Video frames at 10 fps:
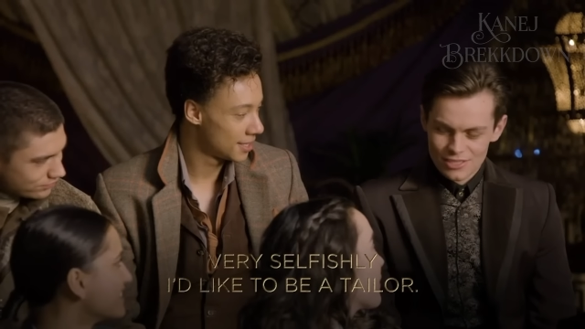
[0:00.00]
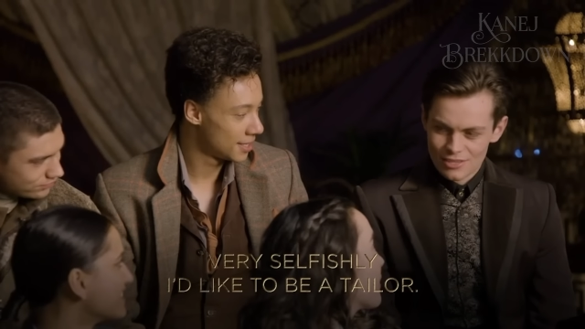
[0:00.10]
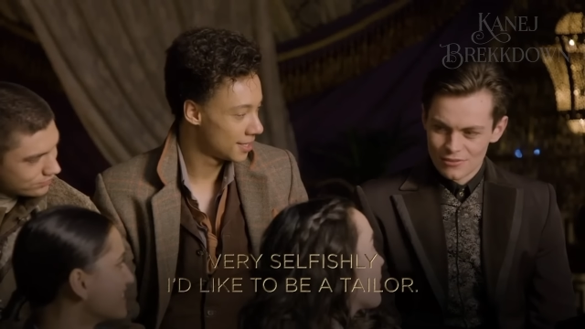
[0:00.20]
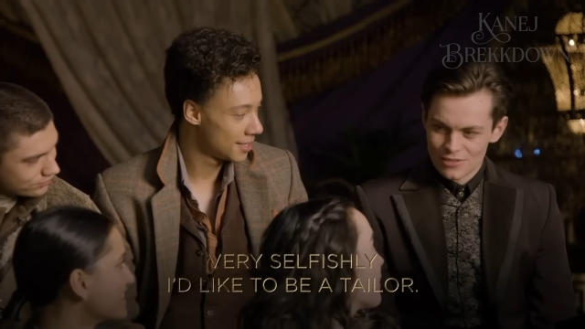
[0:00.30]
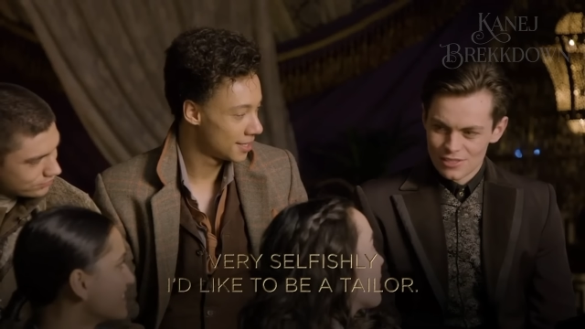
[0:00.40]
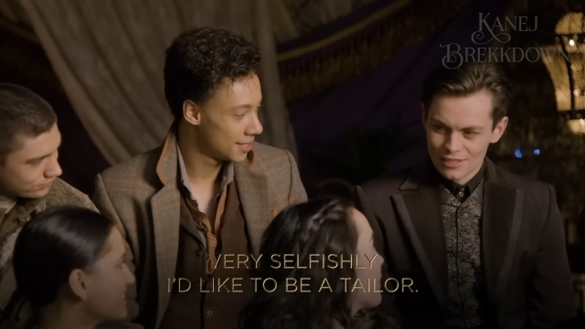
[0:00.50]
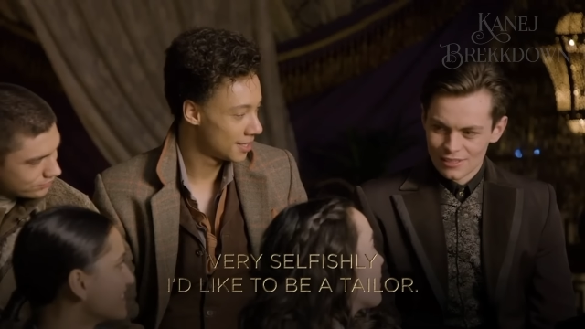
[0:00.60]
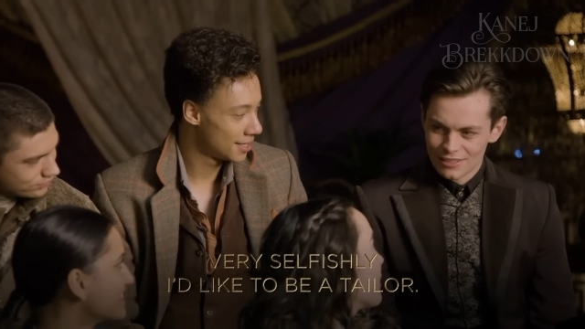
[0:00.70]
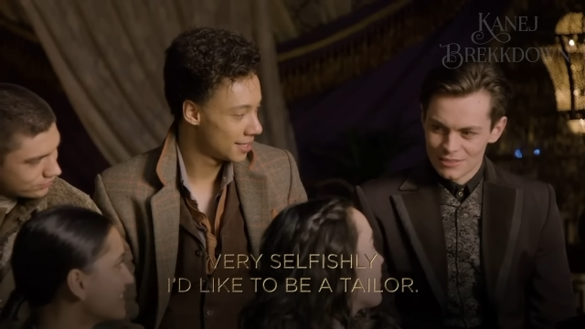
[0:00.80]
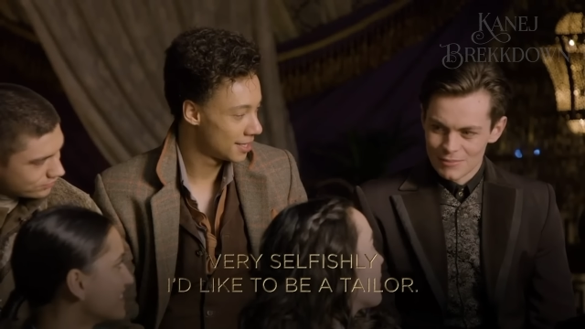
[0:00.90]
Speaker 1: selfishly, I'd
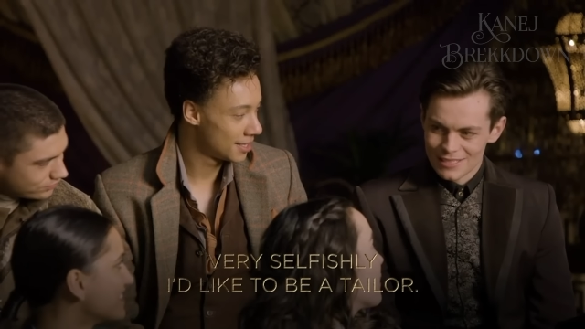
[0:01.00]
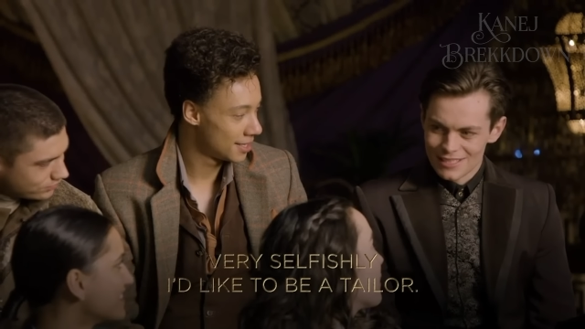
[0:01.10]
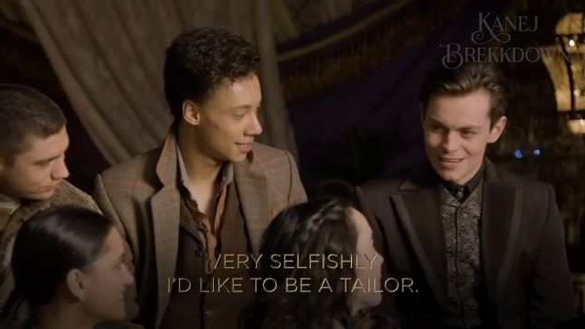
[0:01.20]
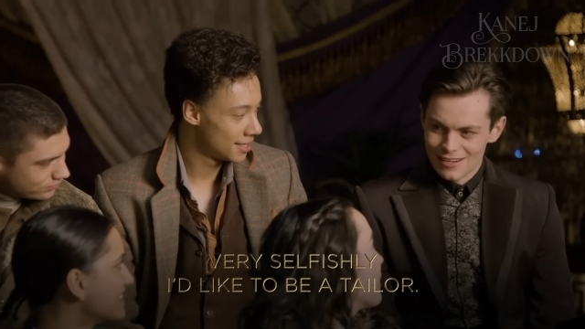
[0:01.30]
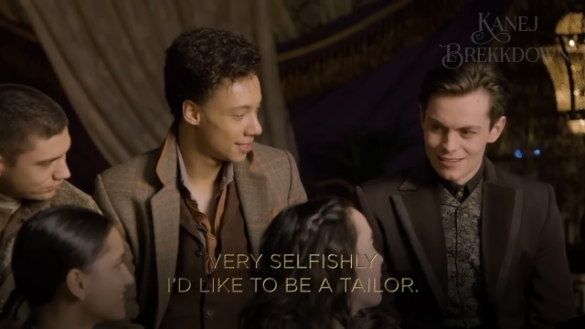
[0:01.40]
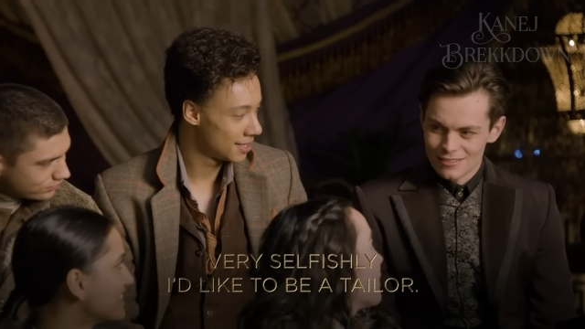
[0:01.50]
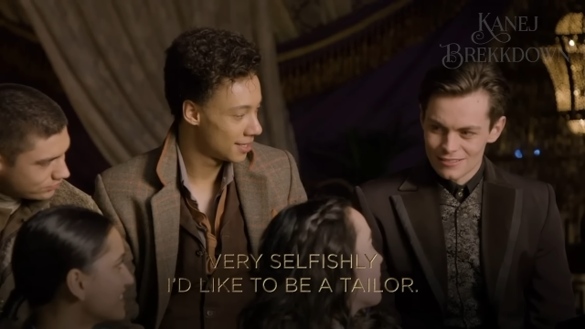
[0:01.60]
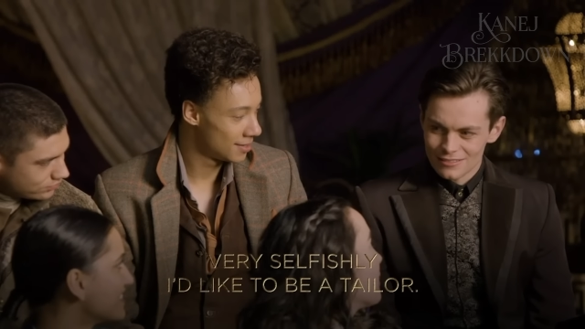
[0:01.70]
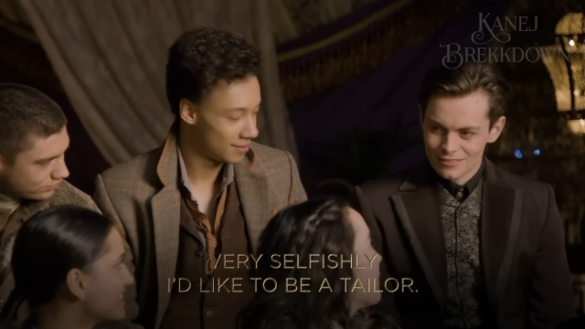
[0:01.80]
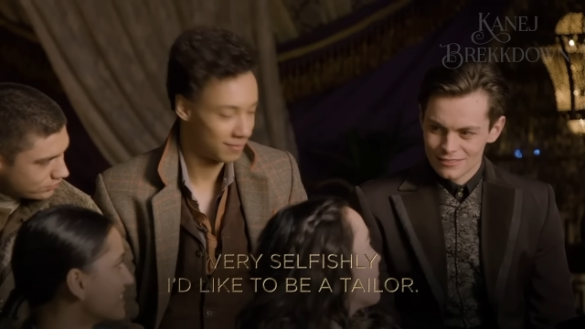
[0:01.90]
like to be a tailor.
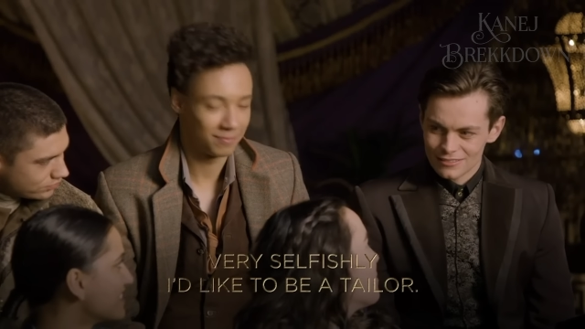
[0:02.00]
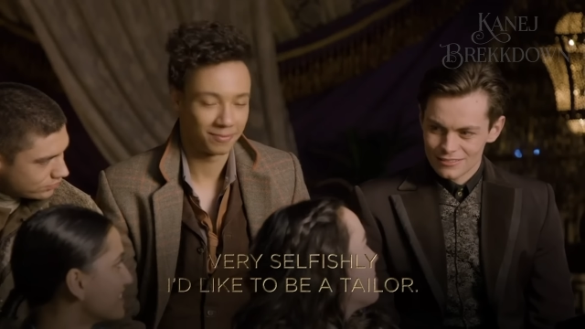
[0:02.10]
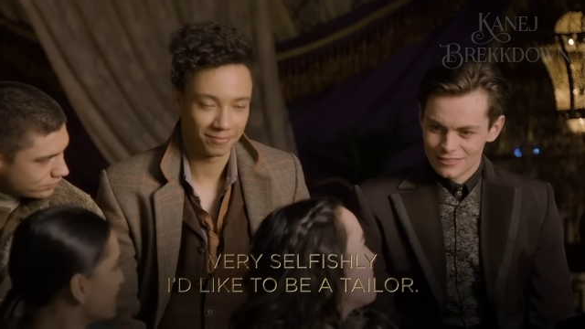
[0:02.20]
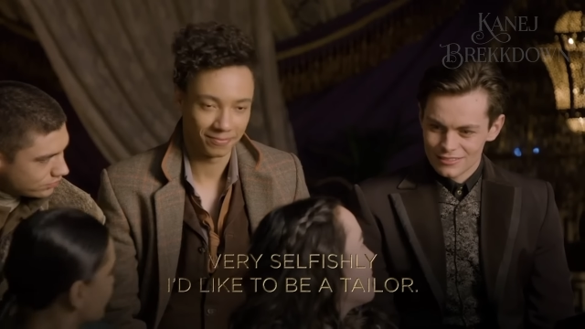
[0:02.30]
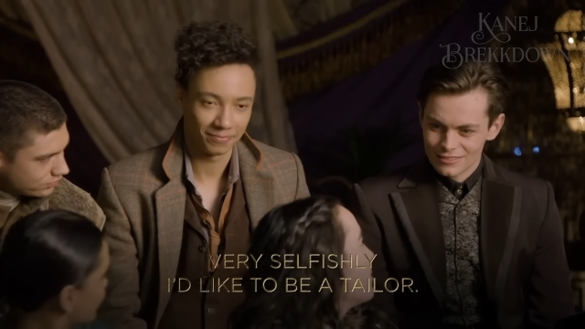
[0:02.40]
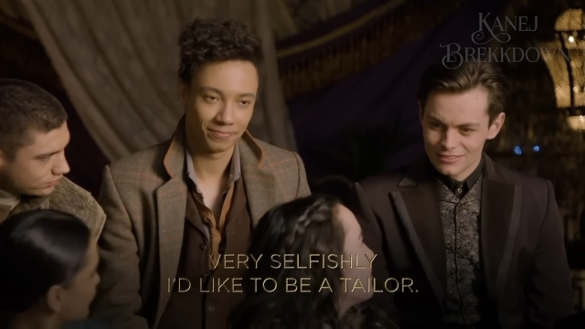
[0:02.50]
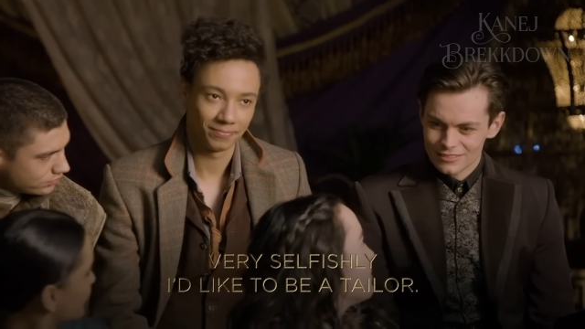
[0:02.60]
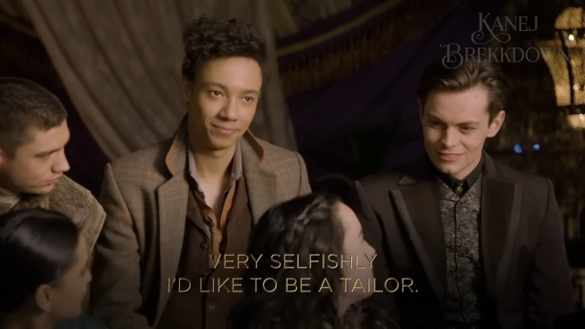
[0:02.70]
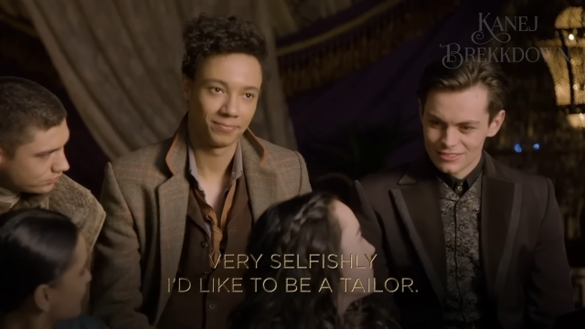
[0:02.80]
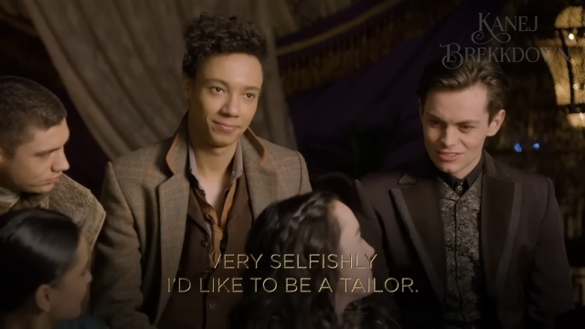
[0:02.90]
Ooh.
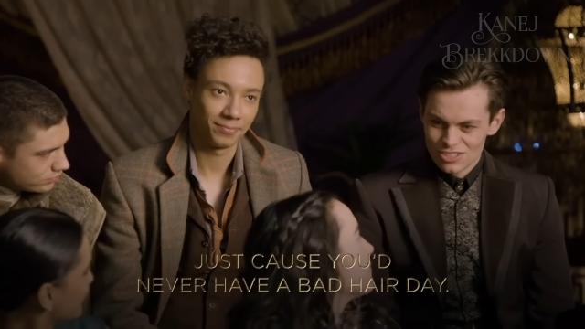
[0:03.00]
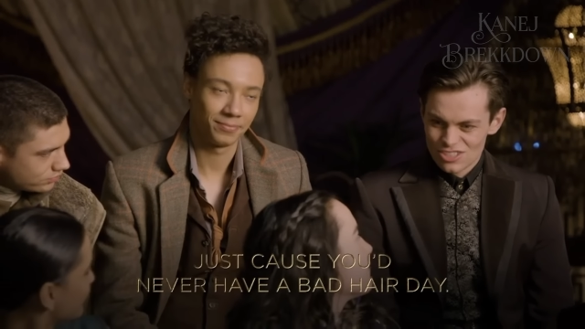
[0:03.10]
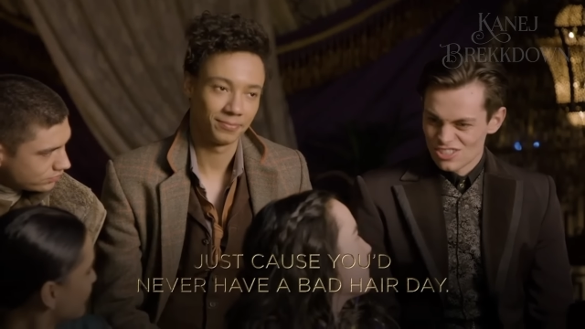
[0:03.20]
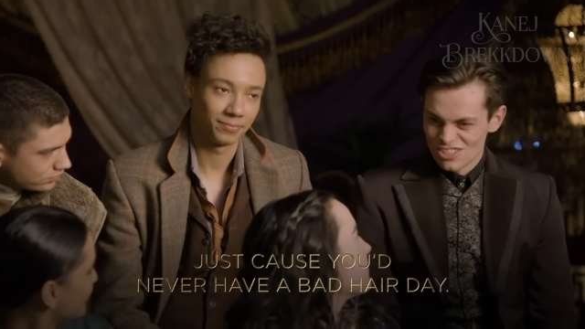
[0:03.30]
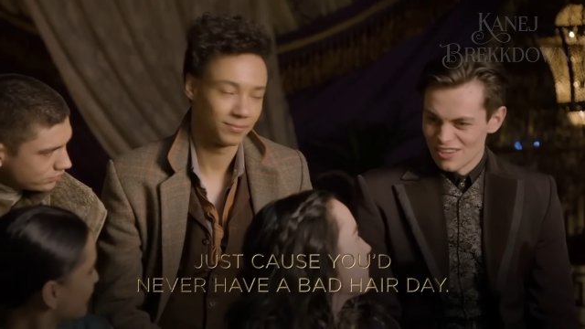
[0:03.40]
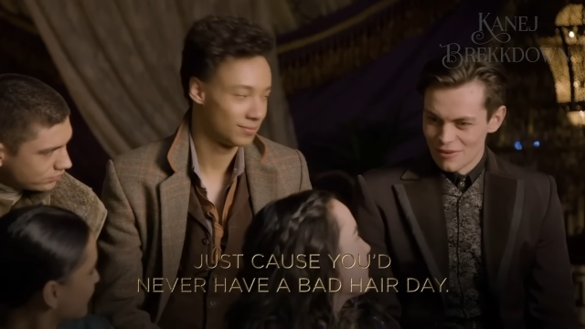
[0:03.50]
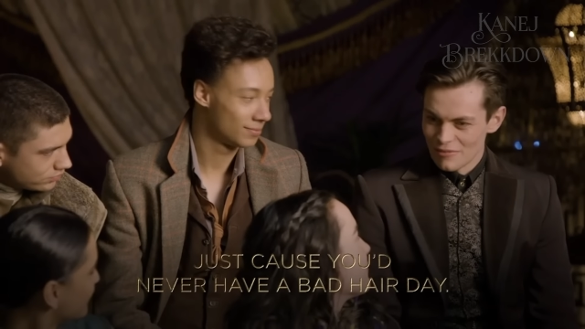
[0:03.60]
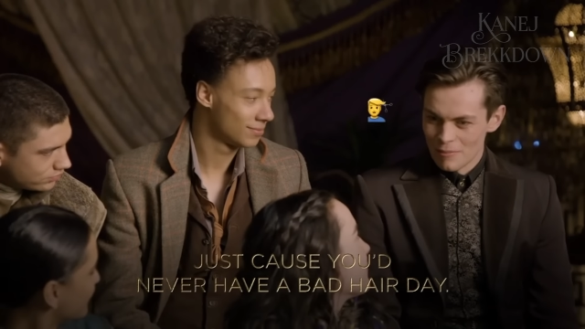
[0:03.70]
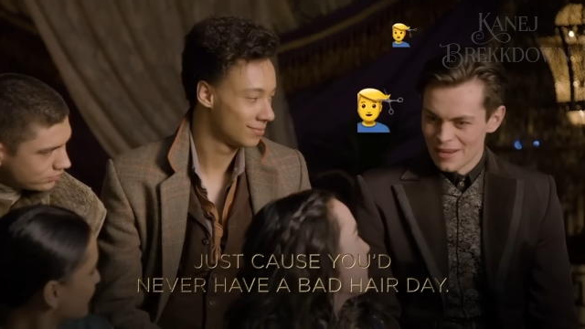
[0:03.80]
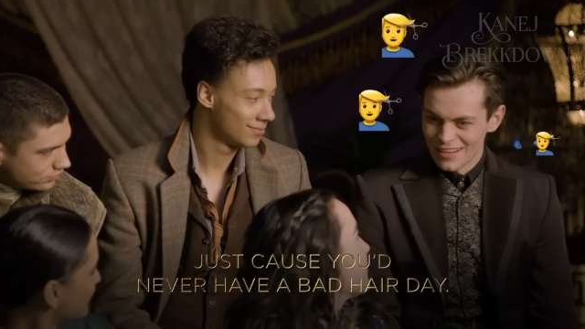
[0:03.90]
Just because you never have a
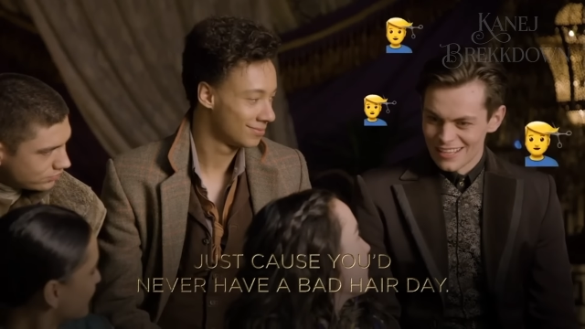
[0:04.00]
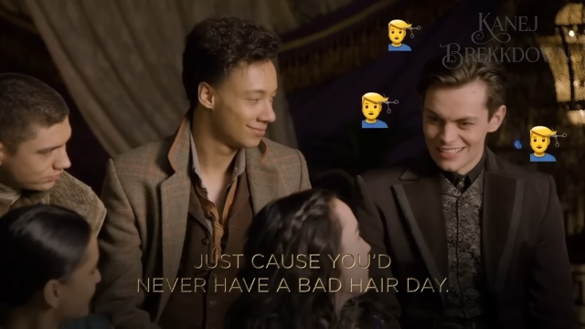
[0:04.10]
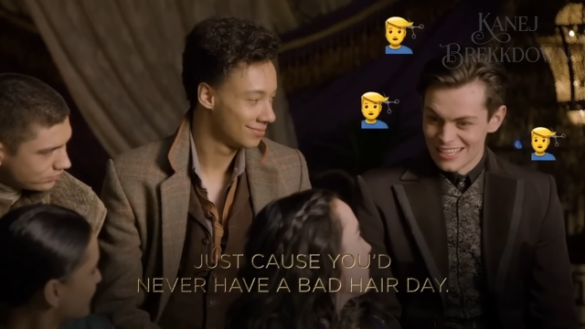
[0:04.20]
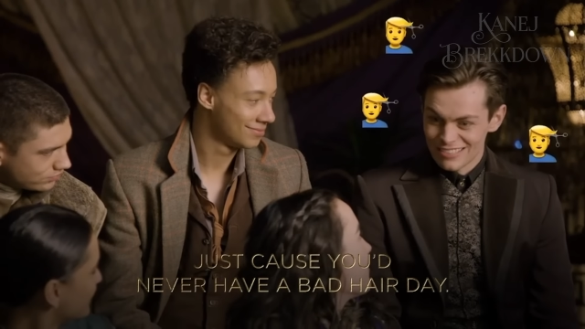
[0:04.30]
bad hair day.